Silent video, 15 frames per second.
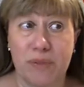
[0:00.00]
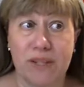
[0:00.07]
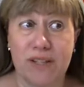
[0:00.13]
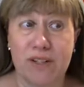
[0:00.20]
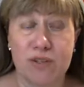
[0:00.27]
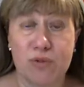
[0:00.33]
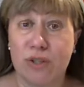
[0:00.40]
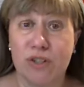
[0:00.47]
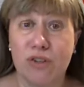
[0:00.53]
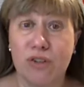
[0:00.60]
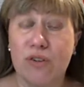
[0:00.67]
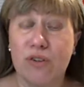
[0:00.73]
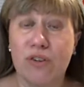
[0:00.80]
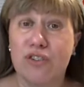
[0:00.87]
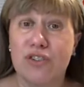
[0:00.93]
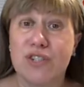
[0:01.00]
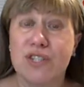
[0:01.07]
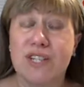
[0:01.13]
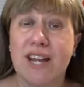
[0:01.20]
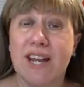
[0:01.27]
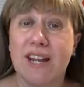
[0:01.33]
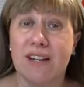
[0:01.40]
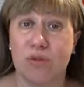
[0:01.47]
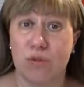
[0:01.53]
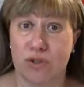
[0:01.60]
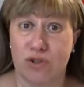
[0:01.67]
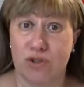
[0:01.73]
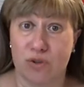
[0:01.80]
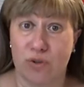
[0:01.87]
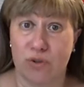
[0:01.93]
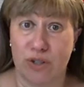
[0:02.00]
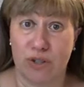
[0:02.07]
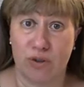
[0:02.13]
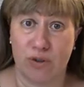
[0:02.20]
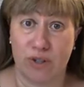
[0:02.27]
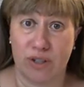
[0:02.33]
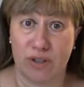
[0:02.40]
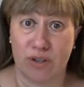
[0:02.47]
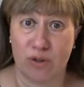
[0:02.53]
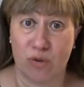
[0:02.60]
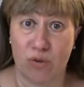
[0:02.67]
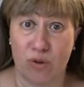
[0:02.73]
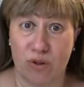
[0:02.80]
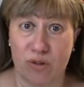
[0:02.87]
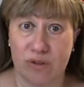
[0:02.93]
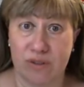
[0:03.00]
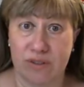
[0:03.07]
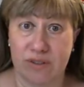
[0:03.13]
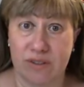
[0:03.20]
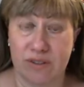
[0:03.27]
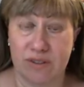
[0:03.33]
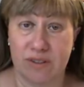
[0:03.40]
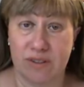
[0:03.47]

because we don't understand what's going on in the world.